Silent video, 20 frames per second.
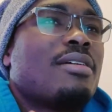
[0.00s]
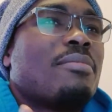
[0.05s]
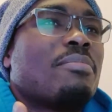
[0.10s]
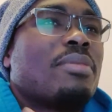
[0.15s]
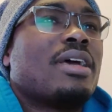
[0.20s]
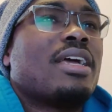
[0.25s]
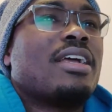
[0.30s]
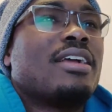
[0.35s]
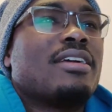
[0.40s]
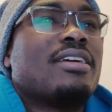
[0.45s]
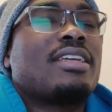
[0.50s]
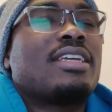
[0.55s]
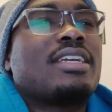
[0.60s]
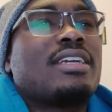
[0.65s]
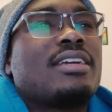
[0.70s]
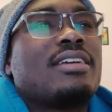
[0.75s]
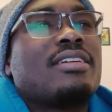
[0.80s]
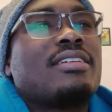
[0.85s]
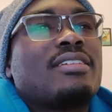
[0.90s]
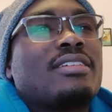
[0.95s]
But Air
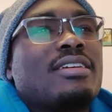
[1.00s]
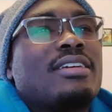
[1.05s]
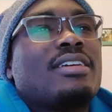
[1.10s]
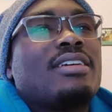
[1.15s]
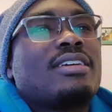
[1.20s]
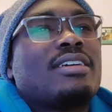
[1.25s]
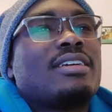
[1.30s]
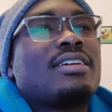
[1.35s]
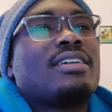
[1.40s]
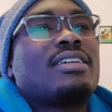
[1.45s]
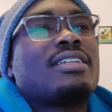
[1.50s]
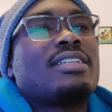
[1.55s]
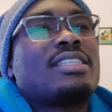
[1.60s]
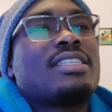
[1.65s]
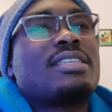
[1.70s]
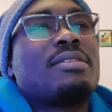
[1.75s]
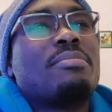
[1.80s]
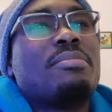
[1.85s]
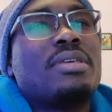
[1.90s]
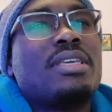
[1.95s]
Gear
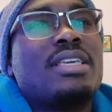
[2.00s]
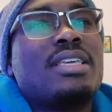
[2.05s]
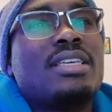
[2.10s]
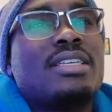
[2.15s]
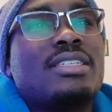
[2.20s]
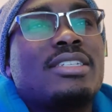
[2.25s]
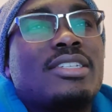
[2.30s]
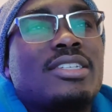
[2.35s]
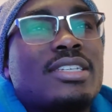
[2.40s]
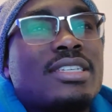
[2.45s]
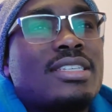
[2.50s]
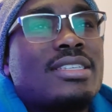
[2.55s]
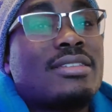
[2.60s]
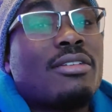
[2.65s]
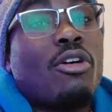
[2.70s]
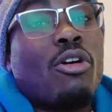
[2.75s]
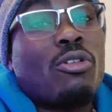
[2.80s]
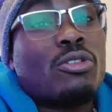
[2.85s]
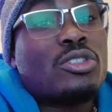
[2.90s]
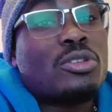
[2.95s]
to me is just the
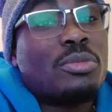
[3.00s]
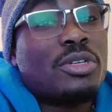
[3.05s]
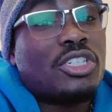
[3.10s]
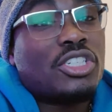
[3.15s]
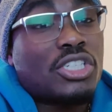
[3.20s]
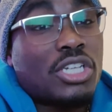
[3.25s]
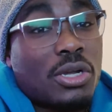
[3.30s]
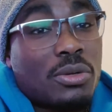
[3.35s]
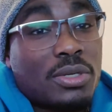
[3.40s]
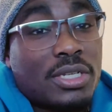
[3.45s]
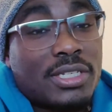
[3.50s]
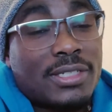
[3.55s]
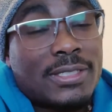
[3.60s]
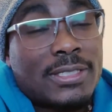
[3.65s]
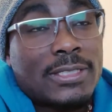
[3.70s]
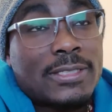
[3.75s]
ultimate shonen.